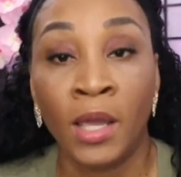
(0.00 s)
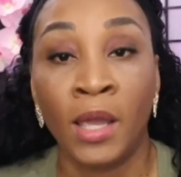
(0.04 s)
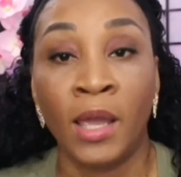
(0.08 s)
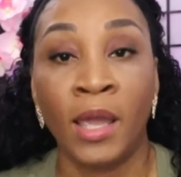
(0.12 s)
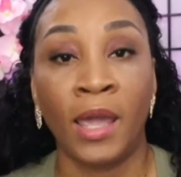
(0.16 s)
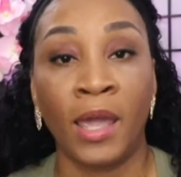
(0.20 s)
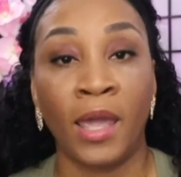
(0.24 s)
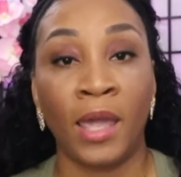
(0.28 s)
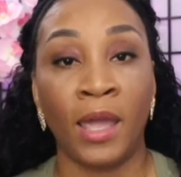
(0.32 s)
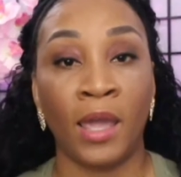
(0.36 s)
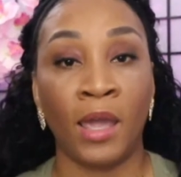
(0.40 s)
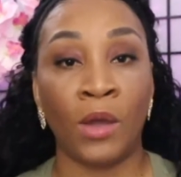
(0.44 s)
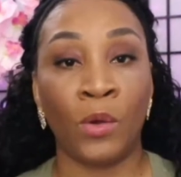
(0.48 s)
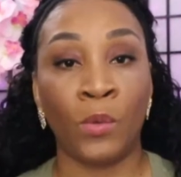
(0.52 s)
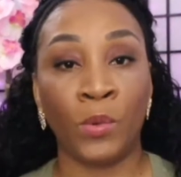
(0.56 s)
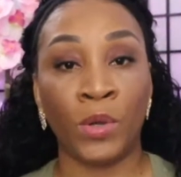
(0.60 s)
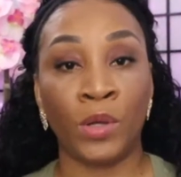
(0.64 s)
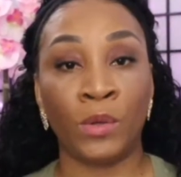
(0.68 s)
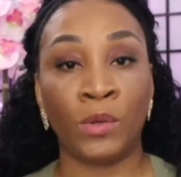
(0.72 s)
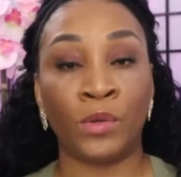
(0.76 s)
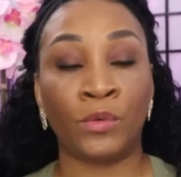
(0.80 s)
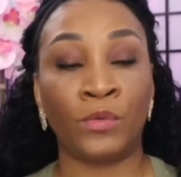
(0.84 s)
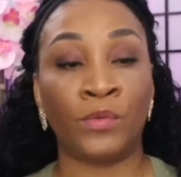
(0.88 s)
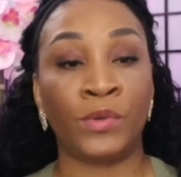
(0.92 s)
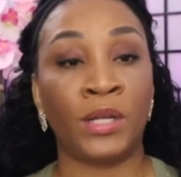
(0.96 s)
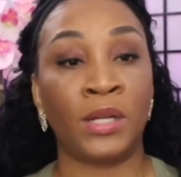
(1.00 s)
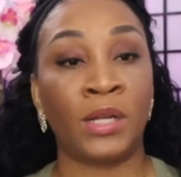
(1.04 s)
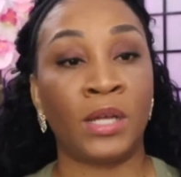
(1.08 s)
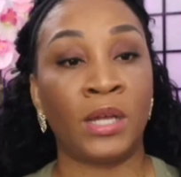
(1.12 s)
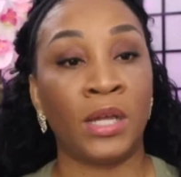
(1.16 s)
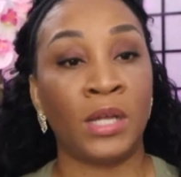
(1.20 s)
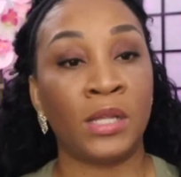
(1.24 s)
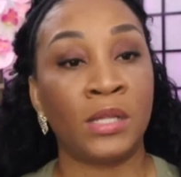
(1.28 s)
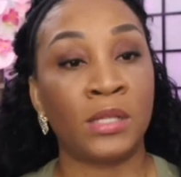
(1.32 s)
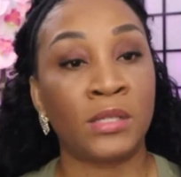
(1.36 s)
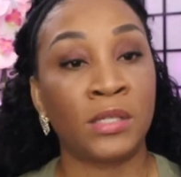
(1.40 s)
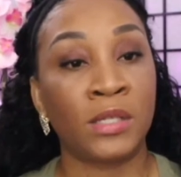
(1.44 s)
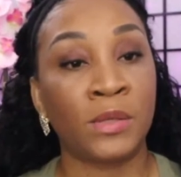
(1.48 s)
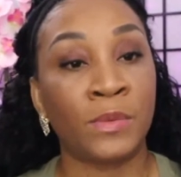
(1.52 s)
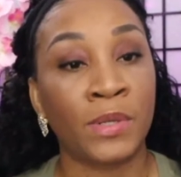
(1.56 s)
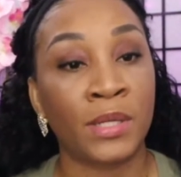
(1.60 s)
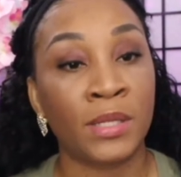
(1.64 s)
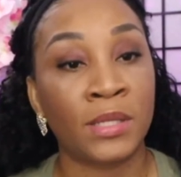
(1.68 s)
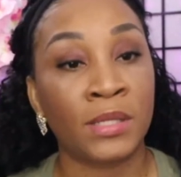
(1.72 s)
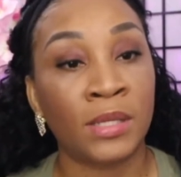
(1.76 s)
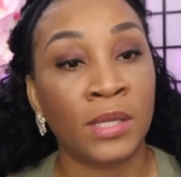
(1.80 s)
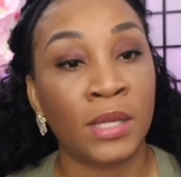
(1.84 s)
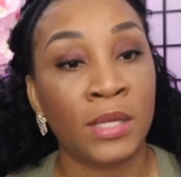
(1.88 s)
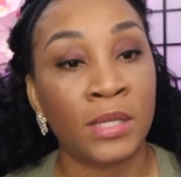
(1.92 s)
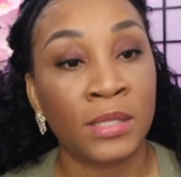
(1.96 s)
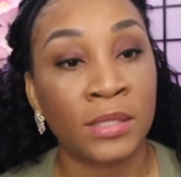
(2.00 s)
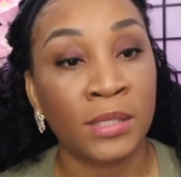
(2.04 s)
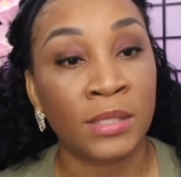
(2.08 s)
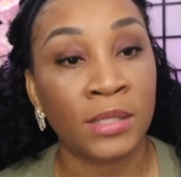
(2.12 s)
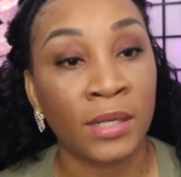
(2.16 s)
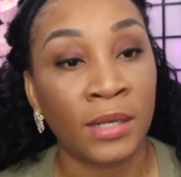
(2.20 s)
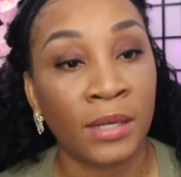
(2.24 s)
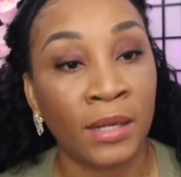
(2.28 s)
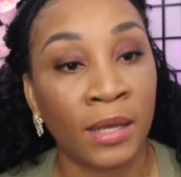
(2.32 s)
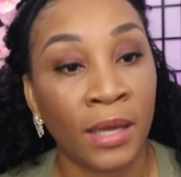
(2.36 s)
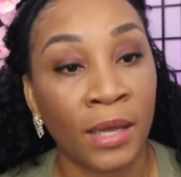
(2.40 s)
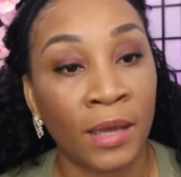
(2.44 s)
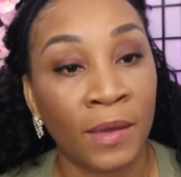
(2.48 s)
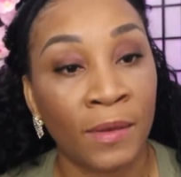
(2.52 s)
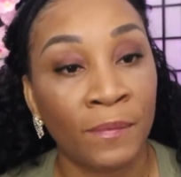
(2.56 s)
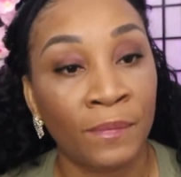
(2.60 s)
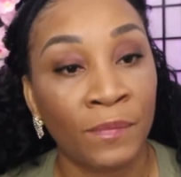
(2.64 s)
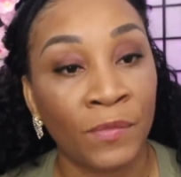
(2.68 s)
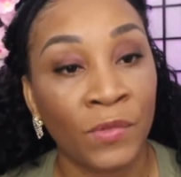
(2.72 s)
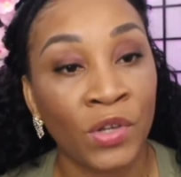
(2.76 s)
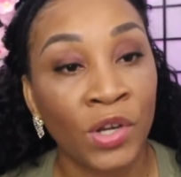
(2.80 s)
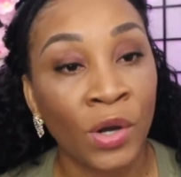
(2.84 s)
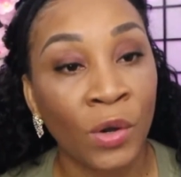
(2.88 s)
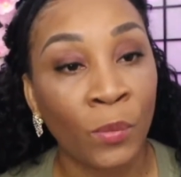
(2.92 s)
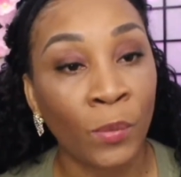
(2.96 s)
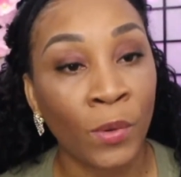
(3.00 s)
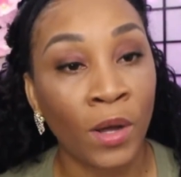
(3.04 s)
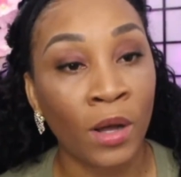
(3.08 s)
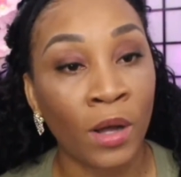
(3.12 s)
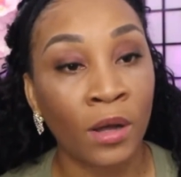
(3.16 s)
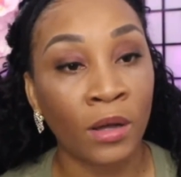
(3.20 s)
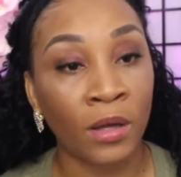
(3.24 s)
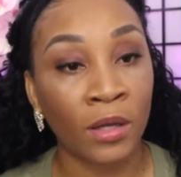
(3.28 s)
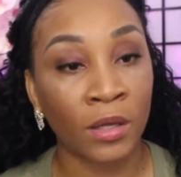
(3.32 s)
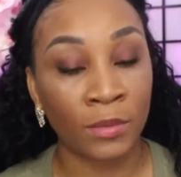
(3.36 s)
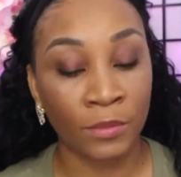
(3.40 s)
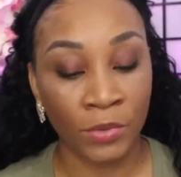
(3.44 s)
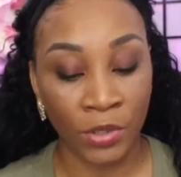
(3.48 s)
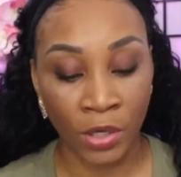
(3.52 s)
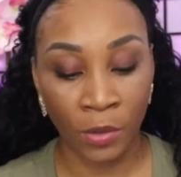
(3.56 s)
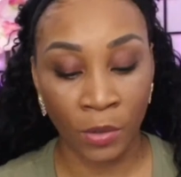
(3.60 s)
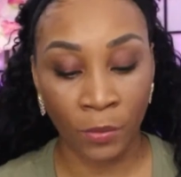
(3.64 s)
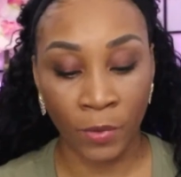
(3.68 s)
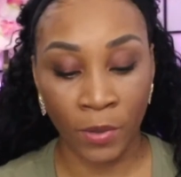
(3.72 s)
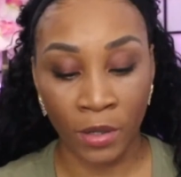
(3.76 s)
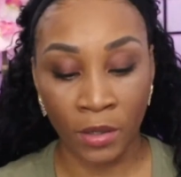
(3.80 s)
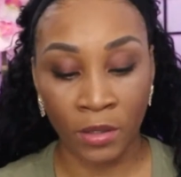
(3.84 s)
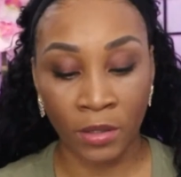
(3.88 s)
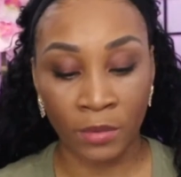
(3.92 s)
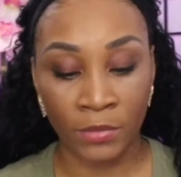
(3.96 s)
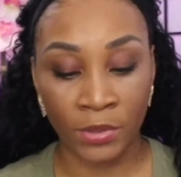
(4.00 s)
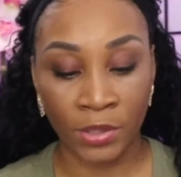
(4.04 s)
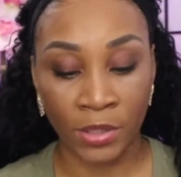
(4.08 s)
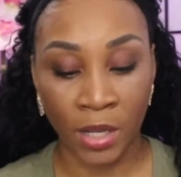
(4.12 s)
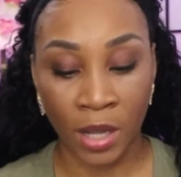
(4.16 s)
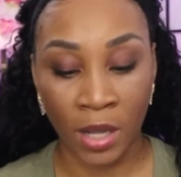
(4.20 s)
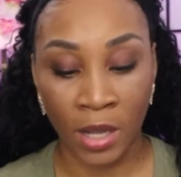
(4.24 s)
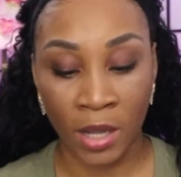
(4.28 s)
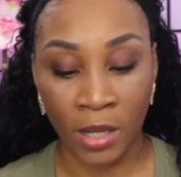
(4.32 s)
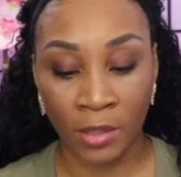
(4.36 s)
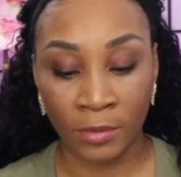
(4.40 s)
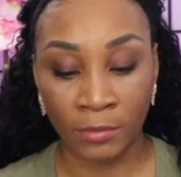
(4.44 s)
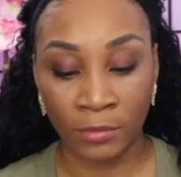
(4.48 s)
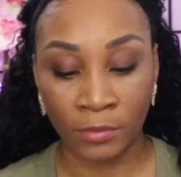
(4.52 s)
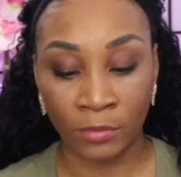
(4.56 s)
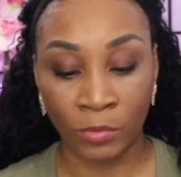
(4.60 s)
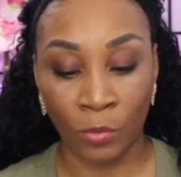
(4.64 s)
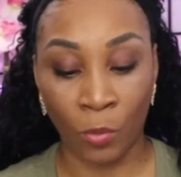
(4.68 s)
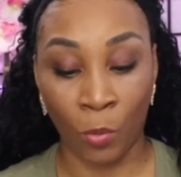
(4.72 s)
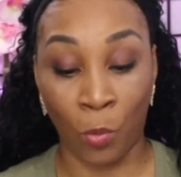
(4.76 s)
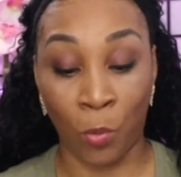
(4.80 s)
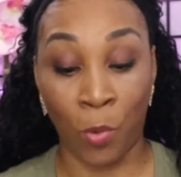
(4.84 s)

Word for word: And we will read it and see what it says tonight. You're welcome, John.